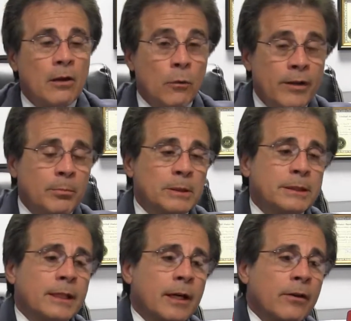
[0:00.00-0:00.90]
We've put
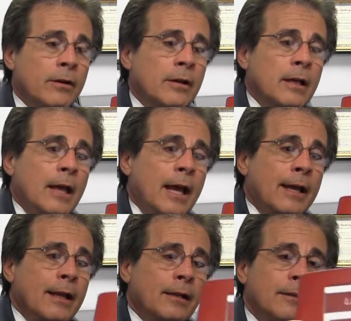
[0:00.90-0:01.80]
together
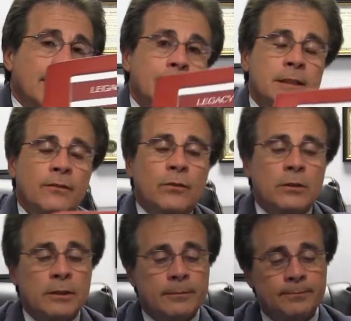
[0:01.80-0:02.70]
a legacy
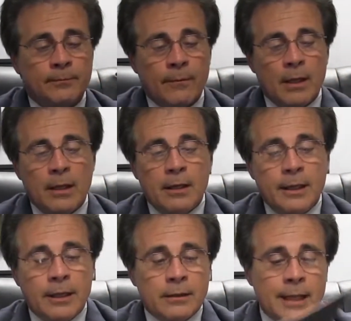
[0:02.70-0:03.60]
folder.
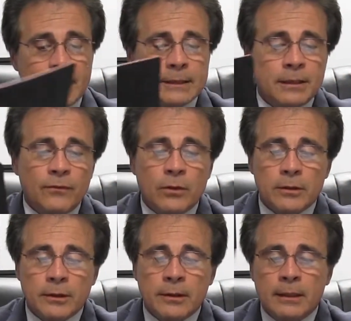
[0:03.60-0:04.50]
The legacy
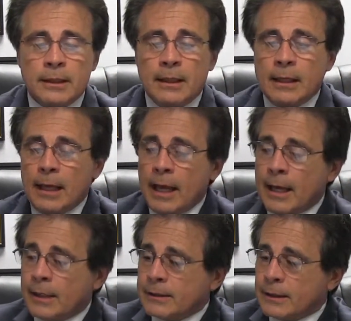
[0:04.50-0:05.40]
folder
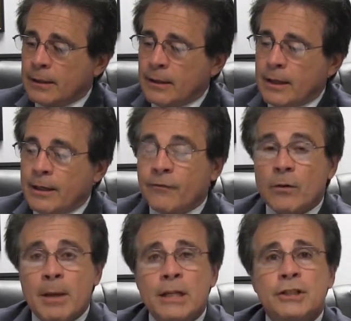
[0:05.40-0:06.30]
has
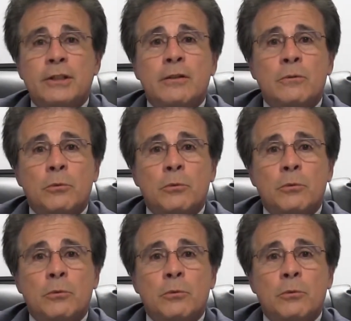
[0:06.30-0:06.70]
information